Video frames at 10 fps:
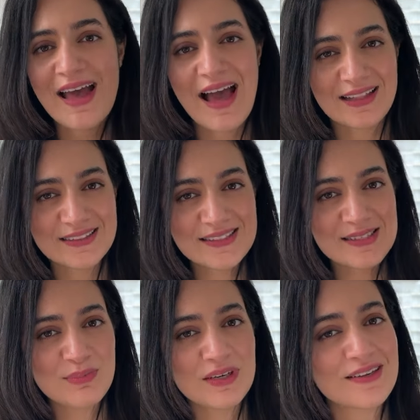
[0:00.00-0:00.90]
And this has
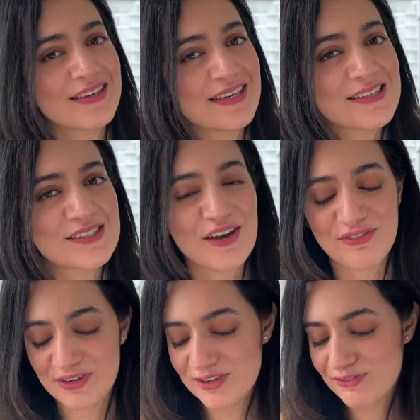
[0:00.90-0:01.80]
been a
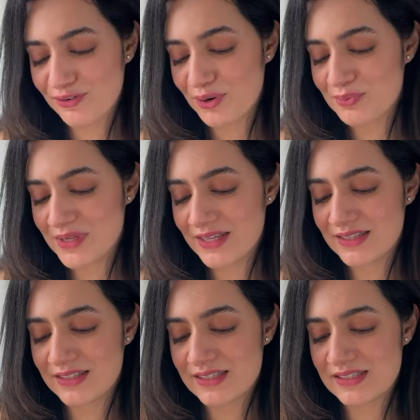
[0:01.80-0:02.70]
rediscovery for me
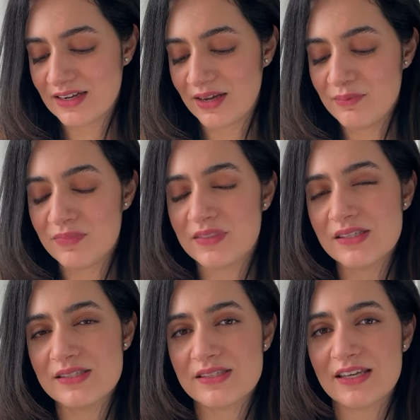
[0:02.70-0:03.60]
this time.
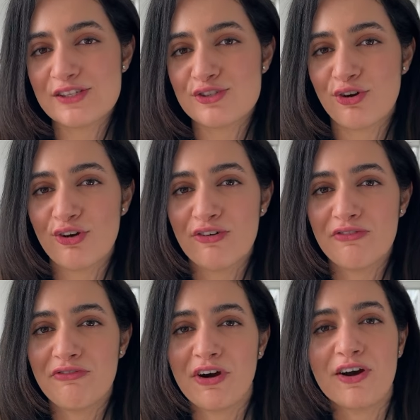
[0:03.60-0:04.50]
This is sort of
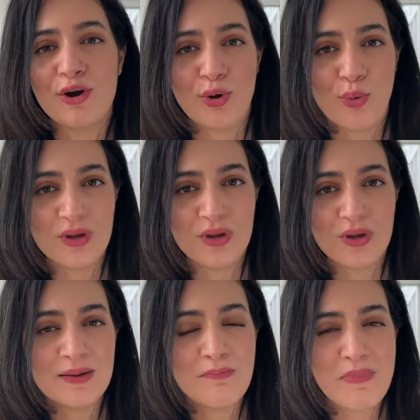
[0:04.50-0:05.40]
a
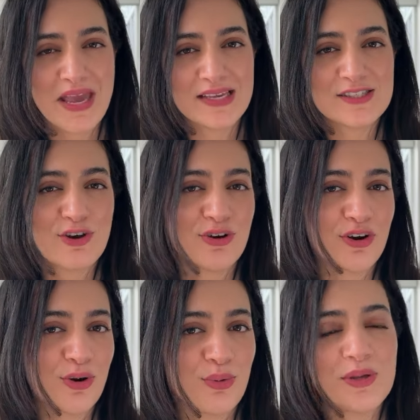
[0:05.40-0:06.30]
glowy base or a
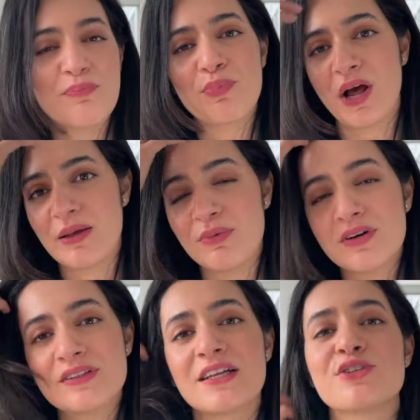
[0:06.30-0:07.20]
glowy primer
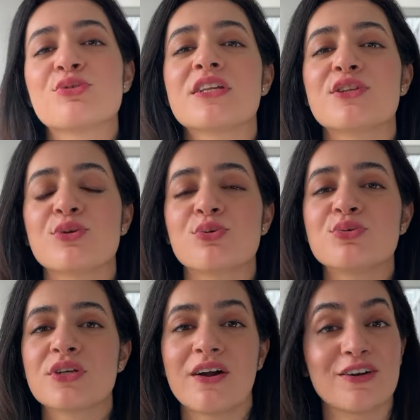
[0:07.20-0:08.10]
that you can
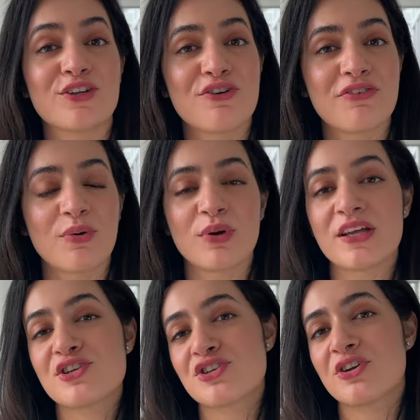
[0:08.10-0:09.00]
use under your
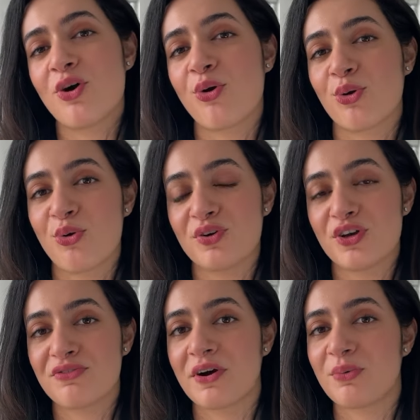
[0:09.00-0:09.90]
foundation or over
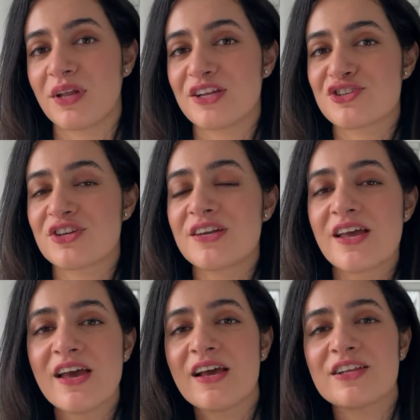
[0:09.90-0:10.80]
your foundation.
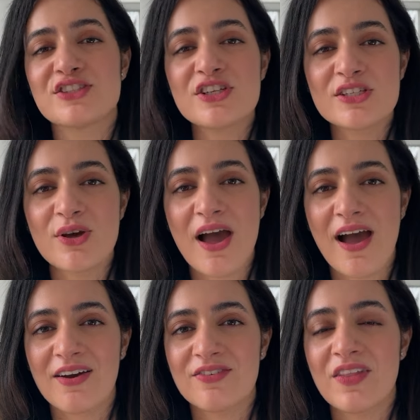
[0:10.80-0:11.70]
Just to
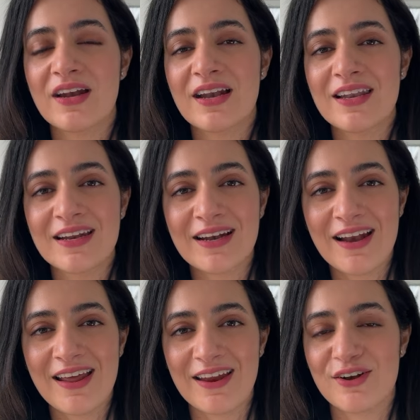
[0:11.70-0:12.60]
have that little
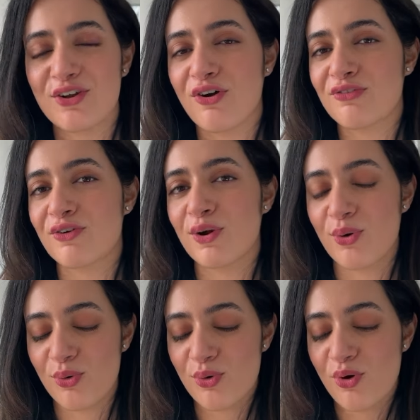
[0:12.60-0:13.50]
hint of
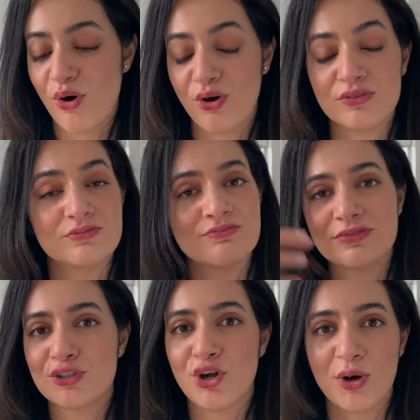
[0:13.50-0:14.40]
glow on
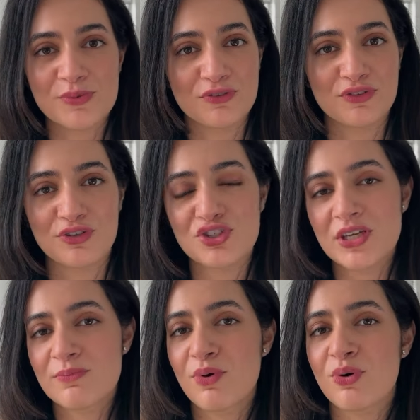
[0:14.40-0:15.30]
the tops of your
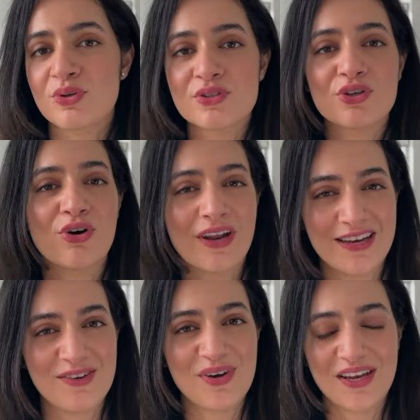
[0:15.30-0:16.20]
cheekbones or
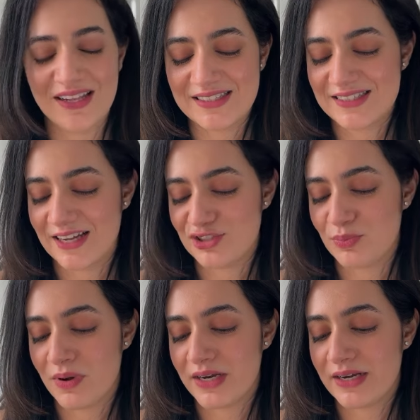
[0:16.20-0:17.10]
anywhere else that you
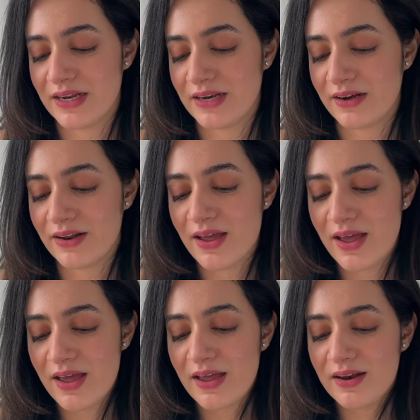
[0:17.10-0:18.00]
might need it.
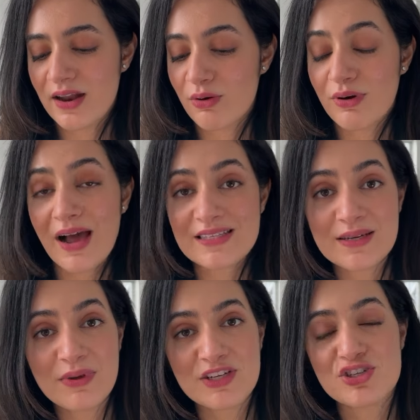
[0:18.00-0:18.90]
Now, as I
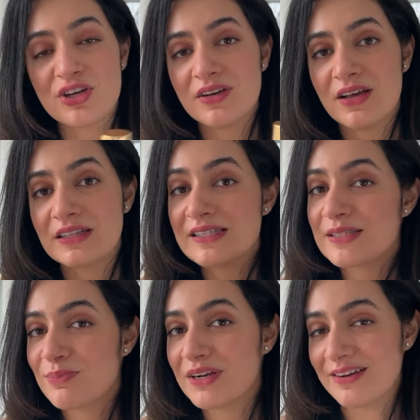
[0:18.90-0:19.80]
mentioned, this
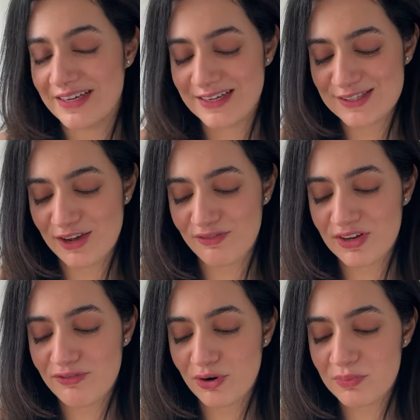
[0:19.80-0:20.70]
has been a
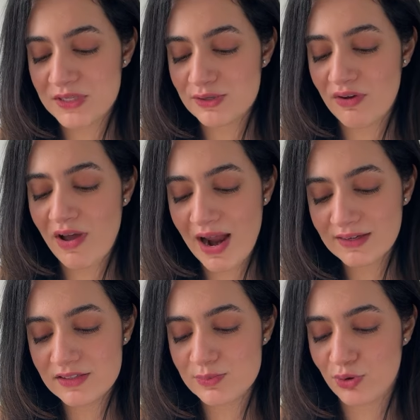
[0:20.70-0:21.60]
rediscovery for me. So I've had
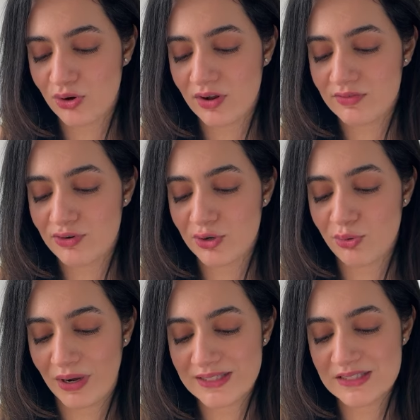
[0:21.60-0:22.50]
this product for
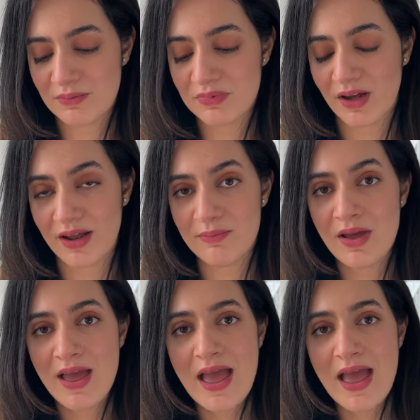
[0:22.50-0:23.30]
quite some time.